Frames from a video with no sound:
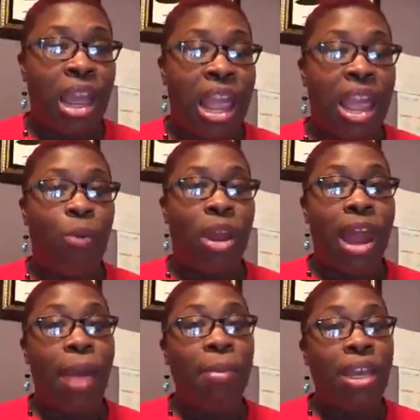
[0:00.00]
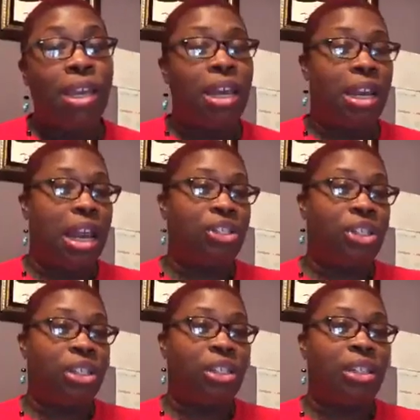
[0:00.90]
And when I mean
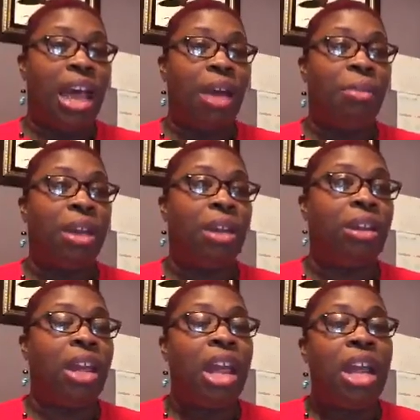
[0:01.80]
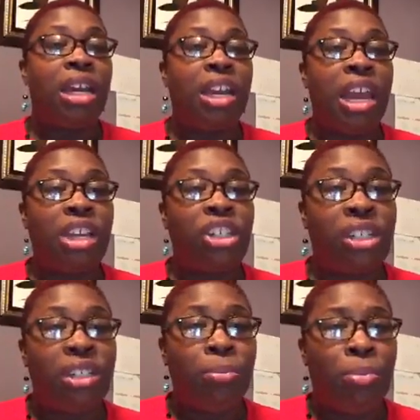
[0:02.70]
connections, I mean
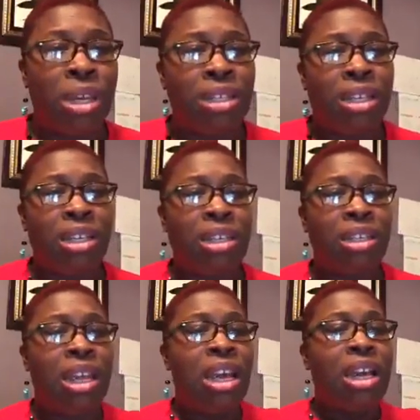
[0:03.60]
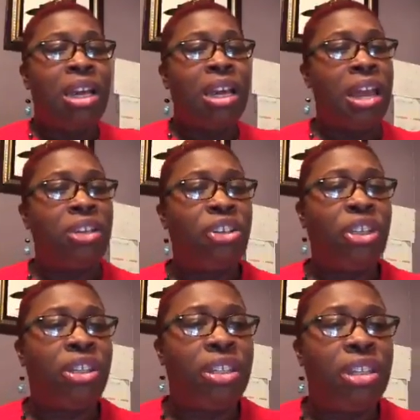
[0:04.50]
connections in business,
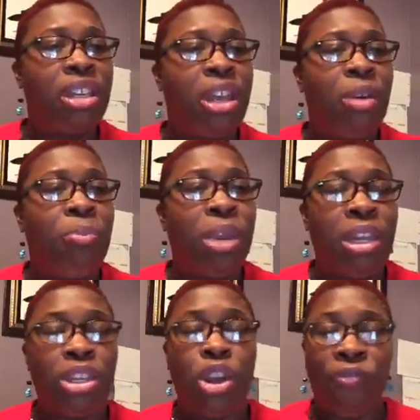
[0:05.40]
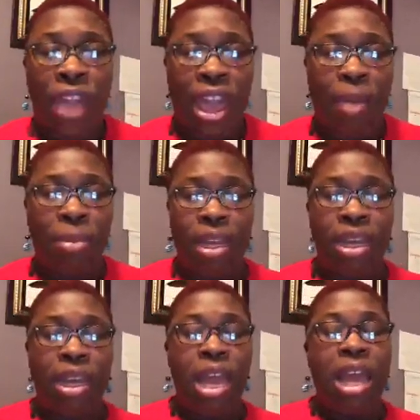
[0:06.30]
connections being your
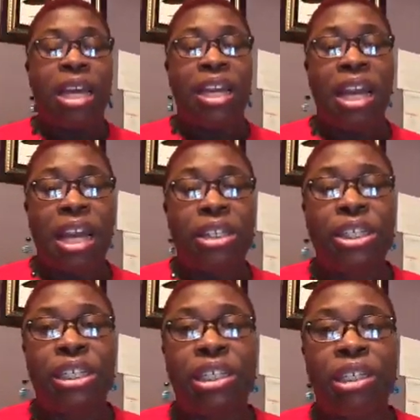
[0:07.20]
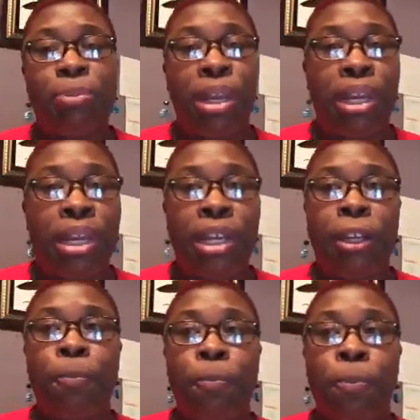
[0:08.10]
family, connections being